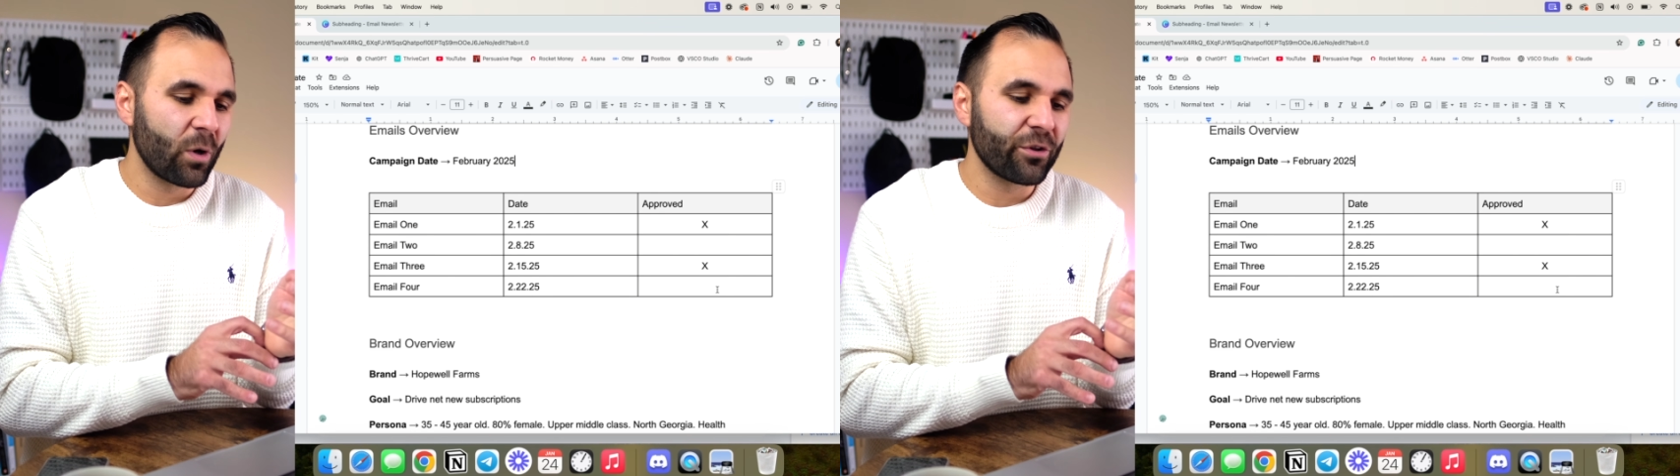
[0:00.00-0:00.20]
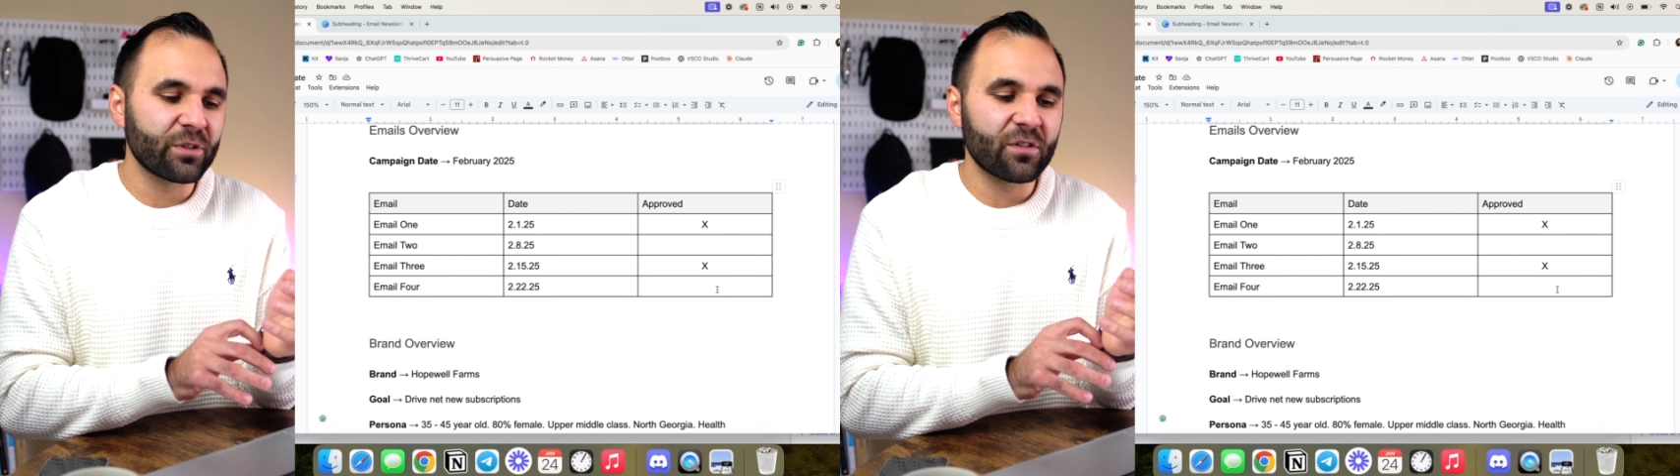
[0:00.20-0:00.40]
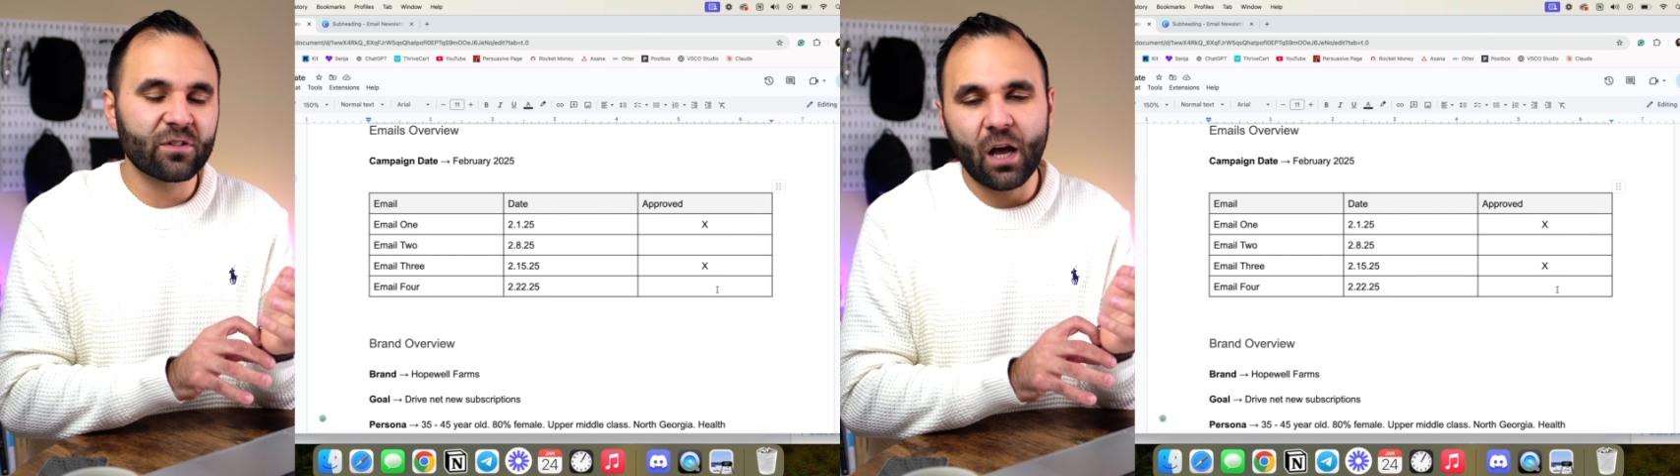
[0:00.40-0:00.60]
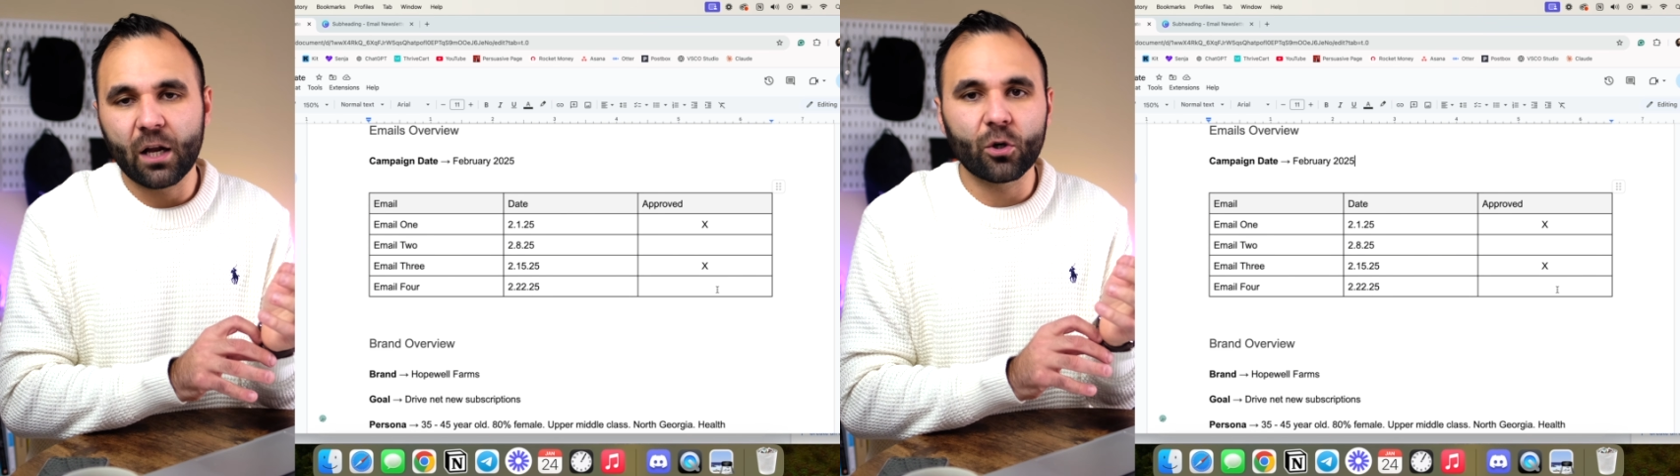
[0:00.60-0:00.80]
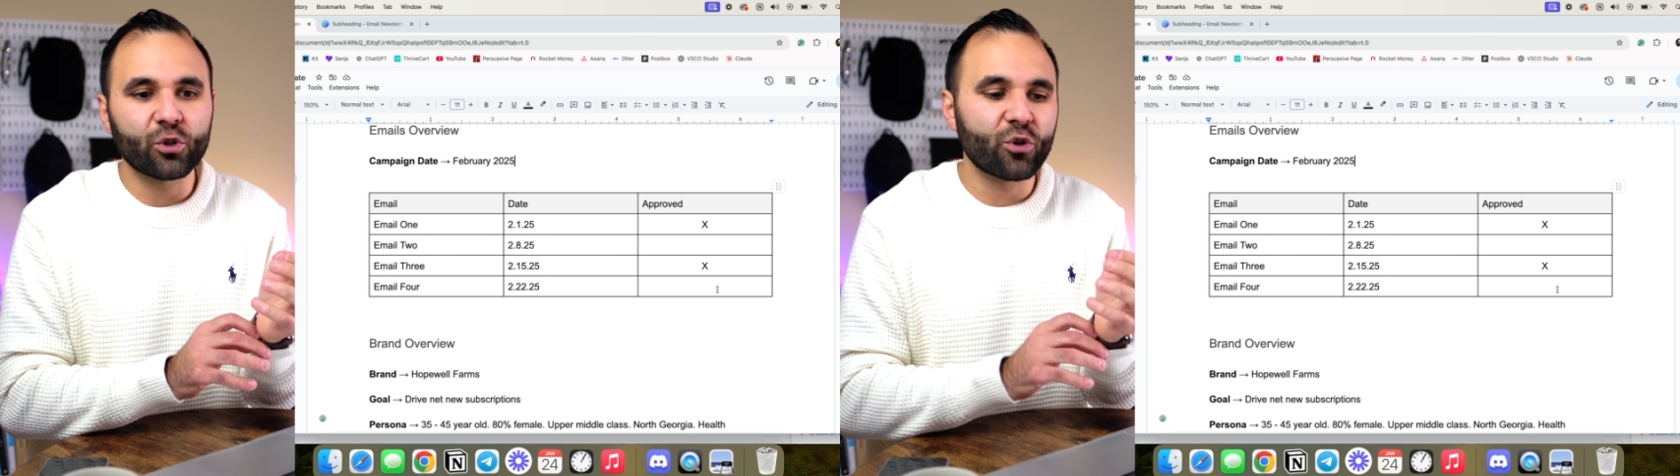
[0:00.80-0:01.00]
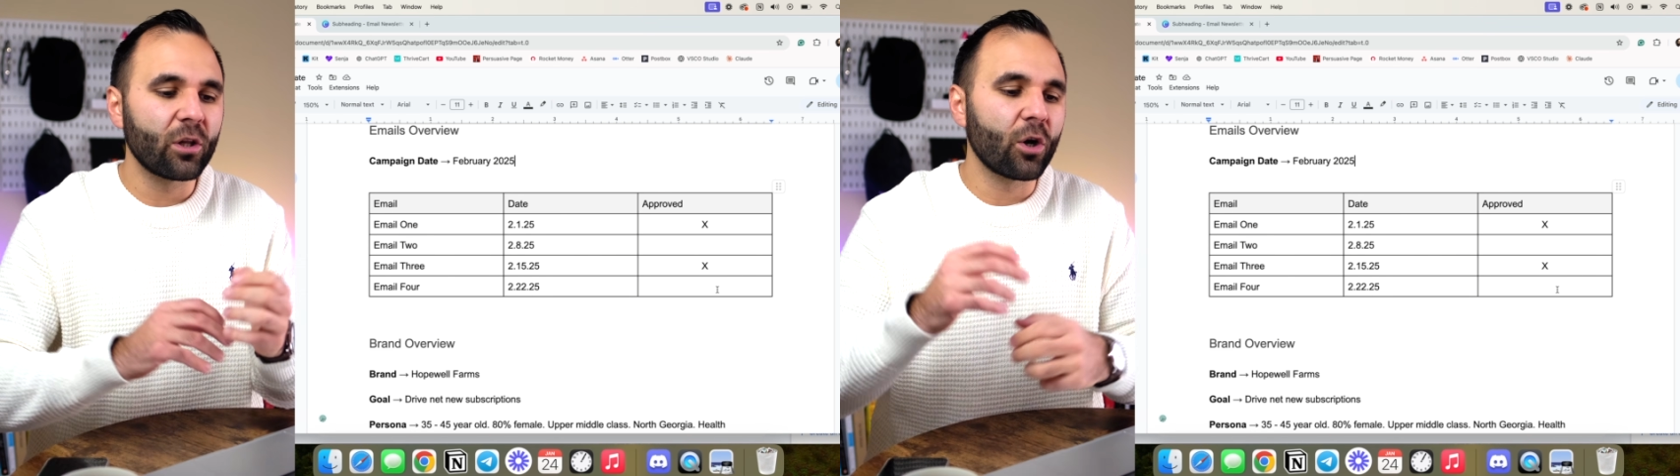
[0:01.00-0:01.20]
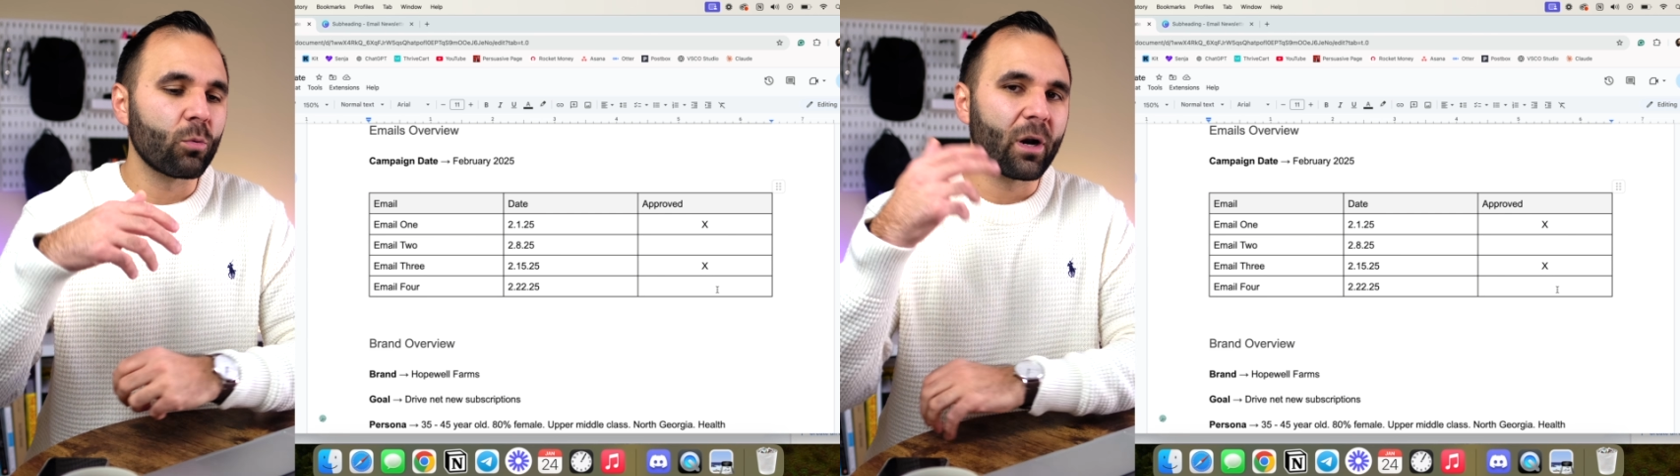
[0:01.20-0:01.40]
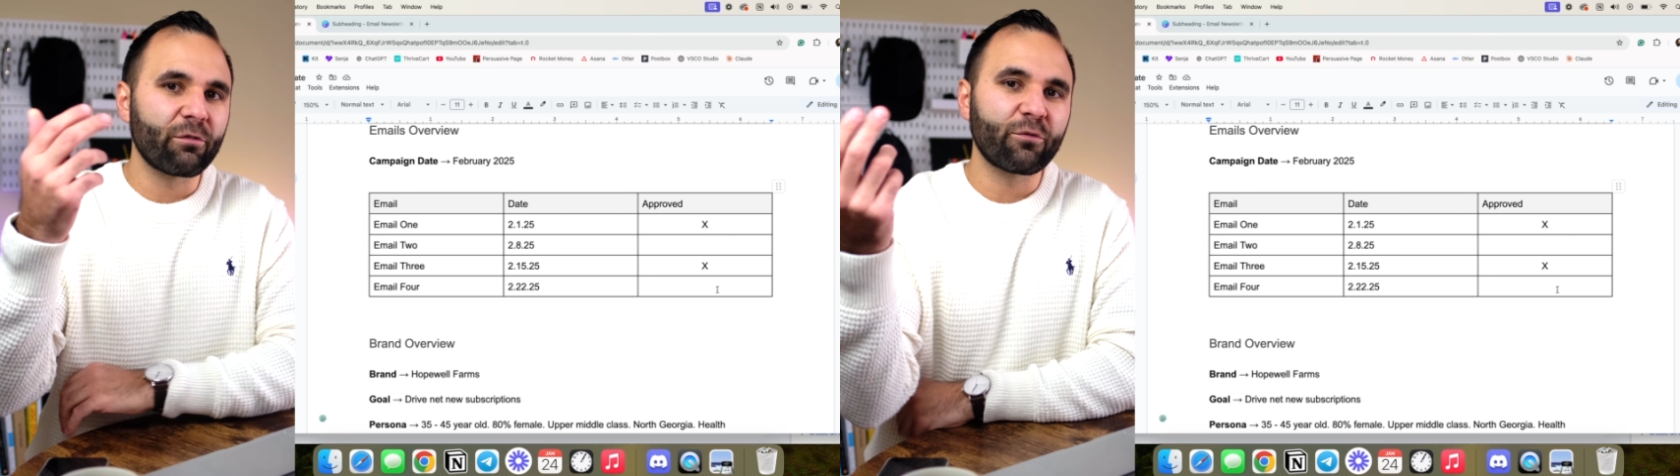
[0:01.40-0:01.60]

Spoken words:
whether it's Asana or Trello or whatever,